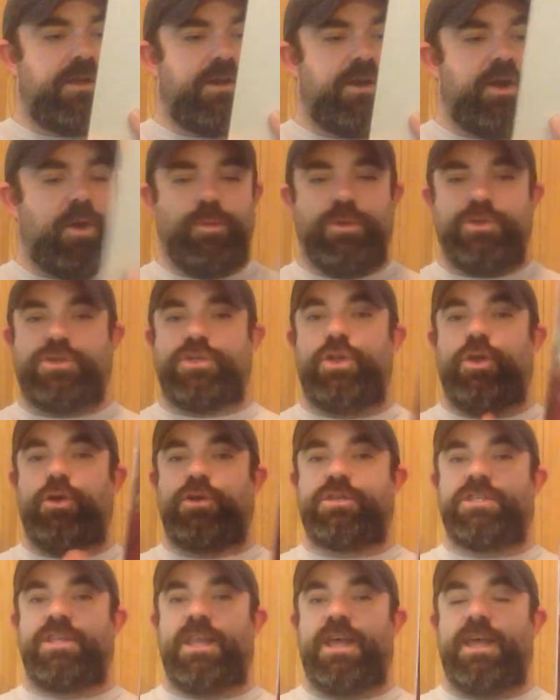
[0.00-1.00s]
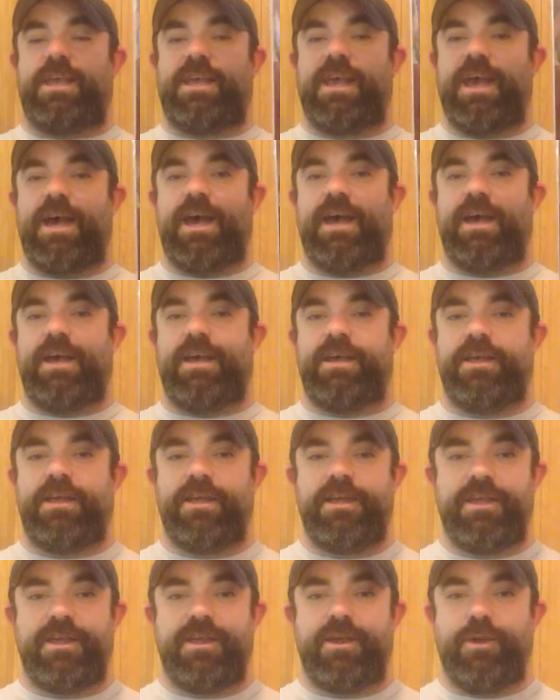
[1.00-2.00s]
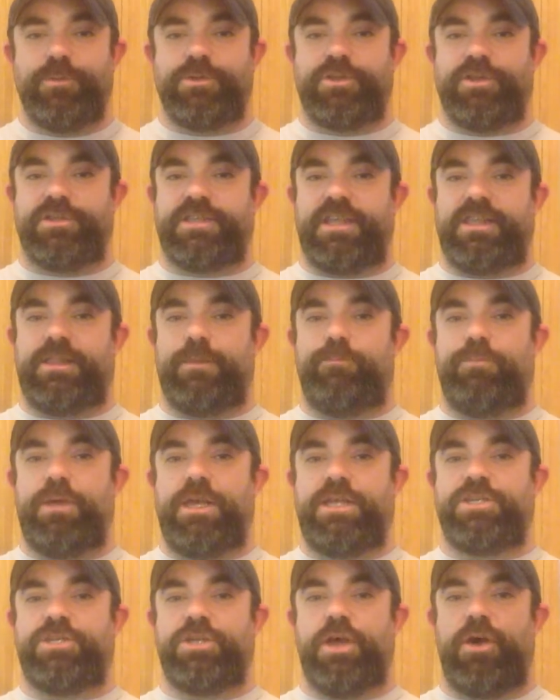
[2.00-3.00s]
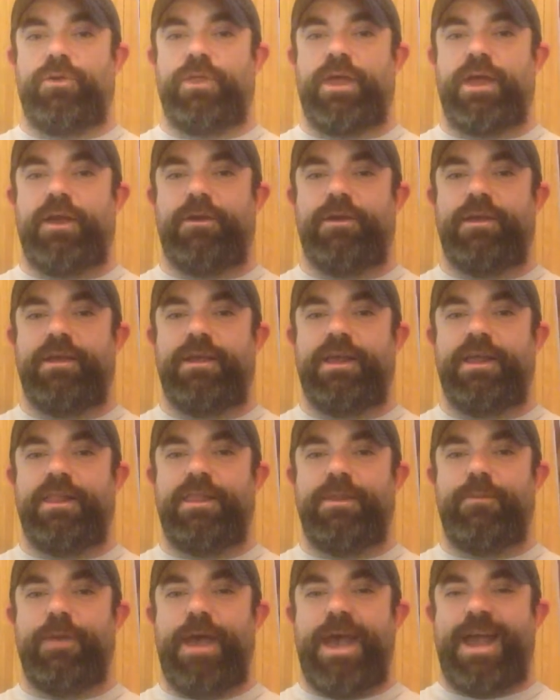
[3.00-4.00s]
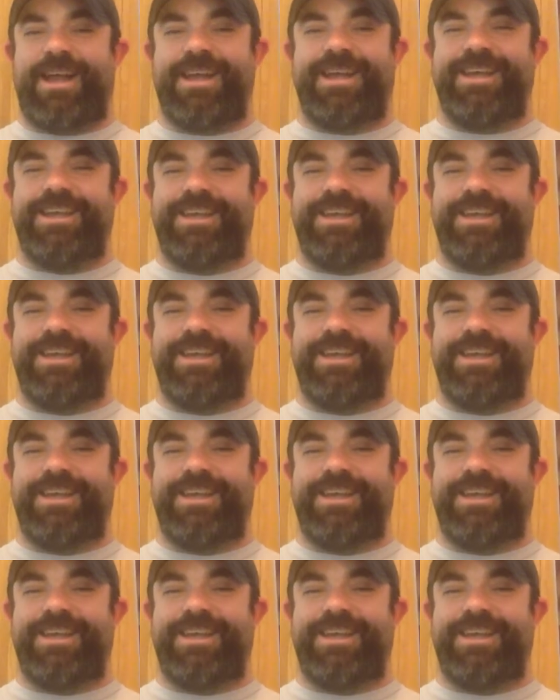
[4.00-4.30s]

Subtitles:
Almost looks like the Big Show there in the back.